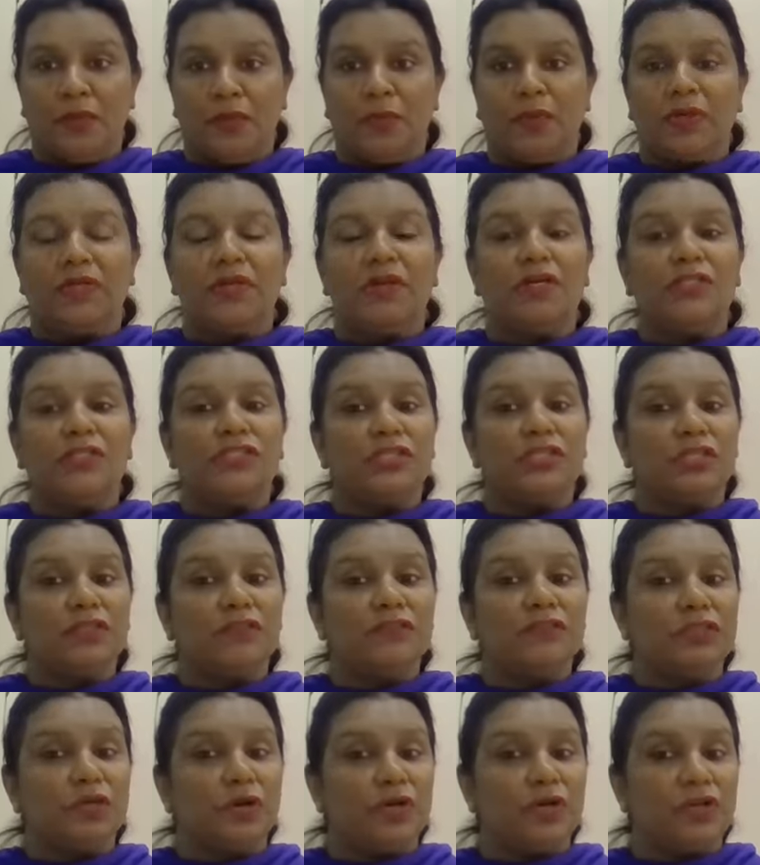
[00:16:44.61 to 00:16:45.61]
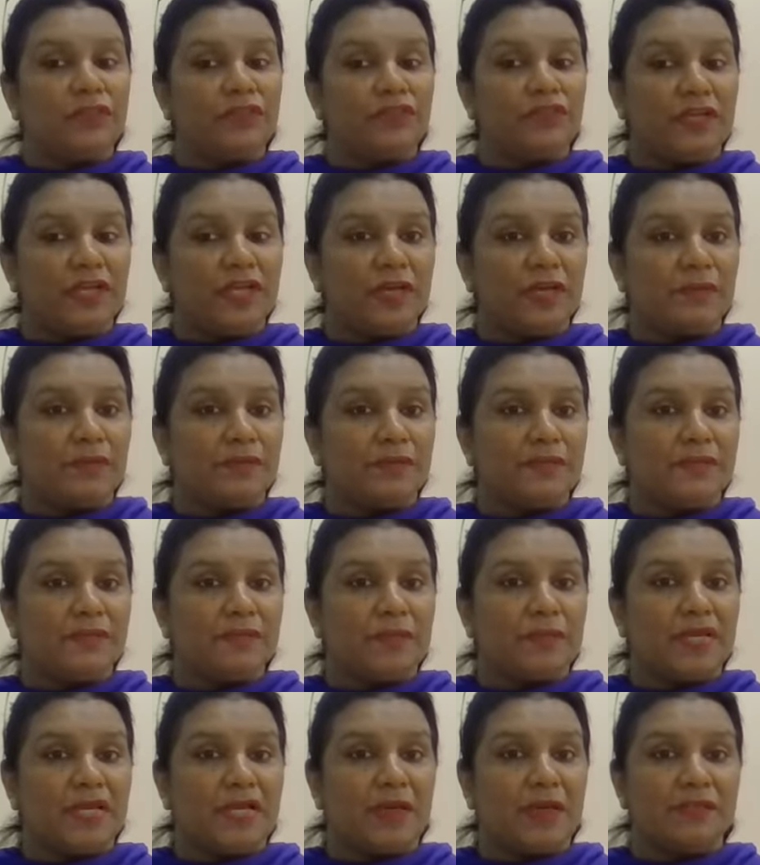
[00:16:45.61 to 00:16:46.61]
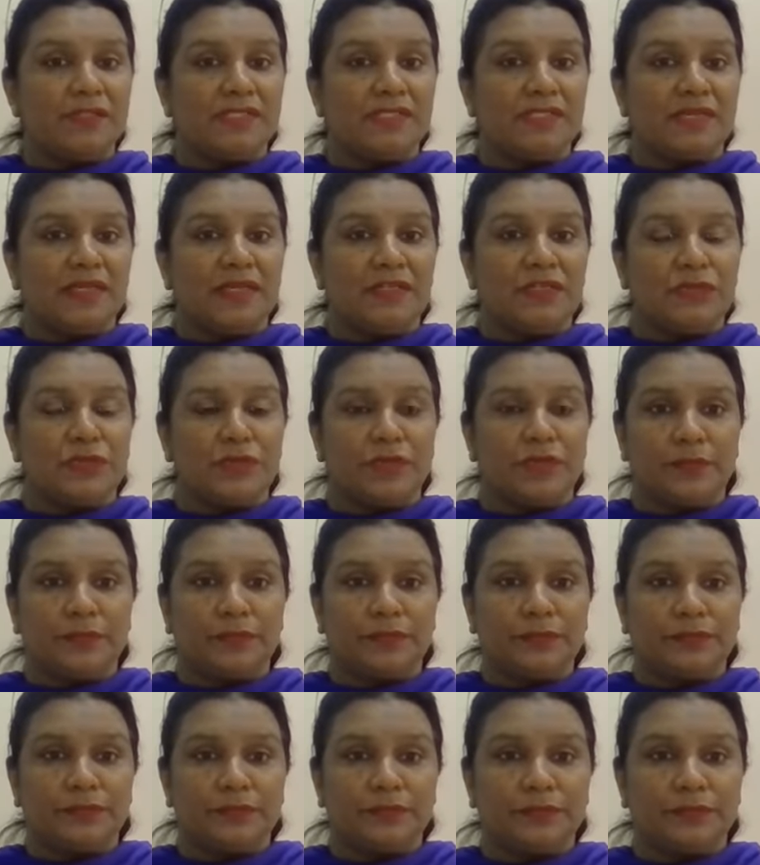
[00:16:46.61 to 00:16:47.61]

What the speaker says: What logic of geography becomes clear to him?